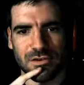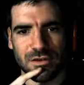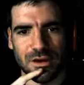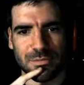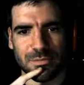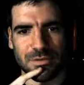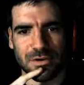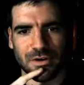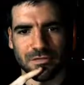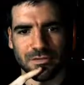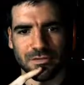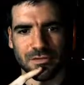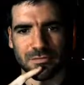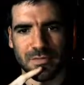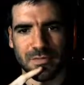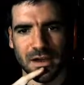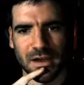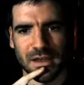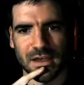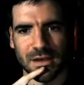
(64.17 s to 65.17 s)
grab off this
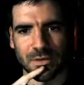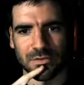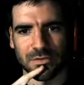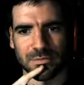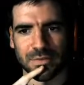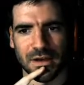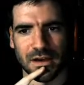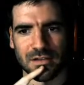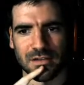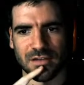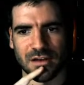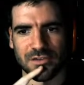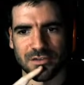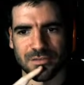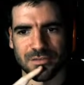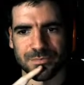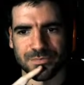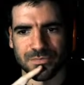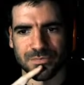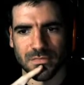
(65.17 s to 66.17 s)
meg here. Wasn't paying
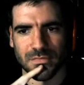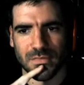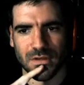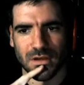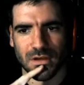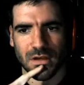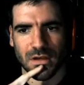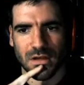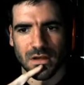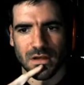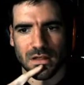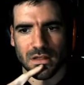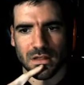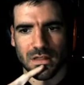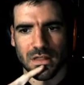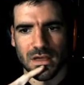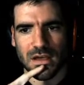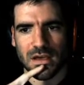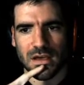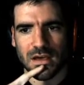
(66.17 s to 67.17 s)
attention.
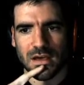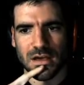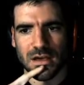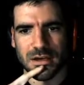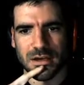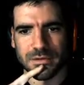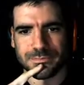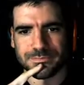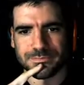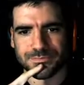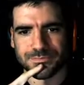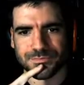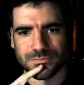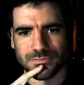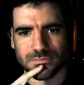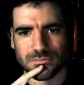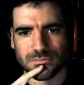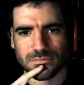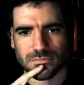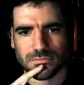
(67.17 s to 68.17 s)
The
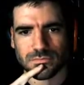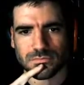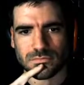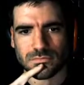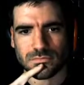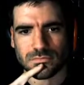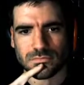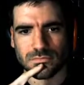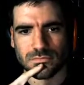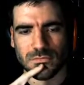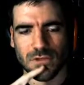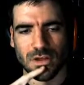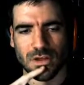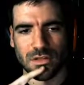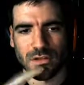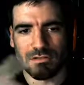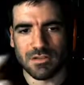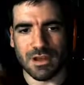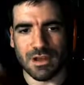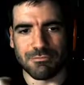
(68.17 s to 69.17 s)

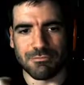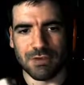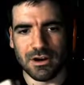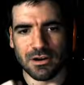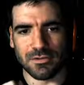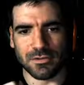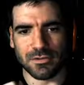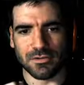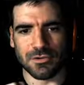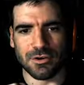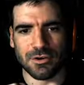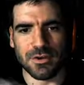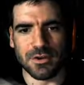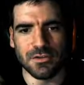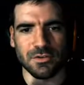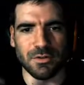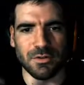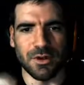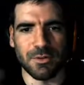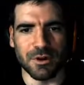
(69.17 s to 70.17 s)
tap reload was coming,
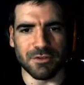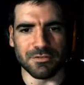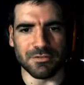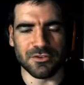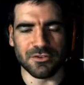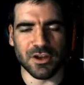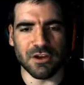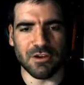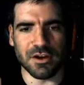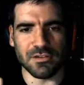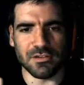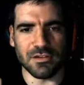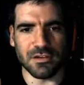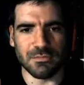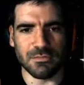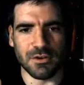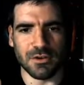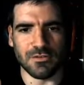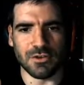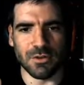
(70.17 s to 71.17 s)
so he went off the generator,
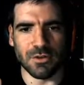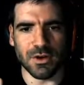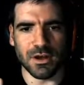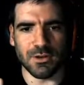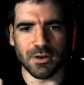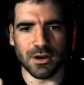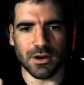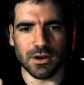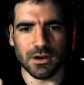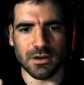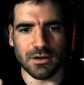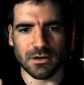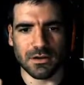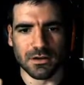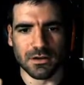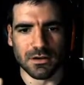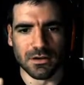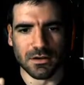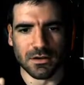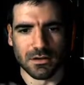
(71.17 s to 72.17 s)
moved away quickly.
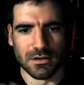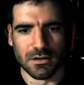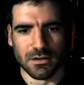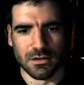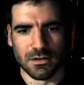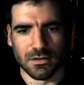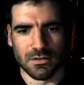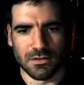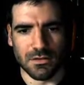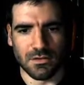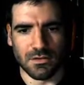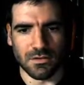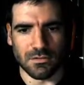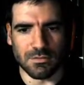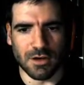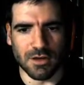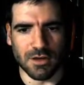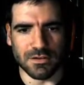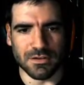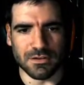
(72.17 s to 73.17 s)
This is a
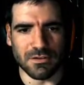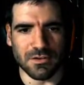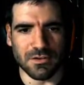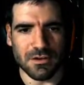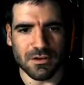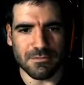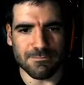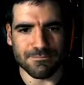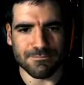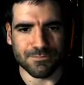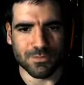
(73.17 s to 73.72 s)
smart thing to do.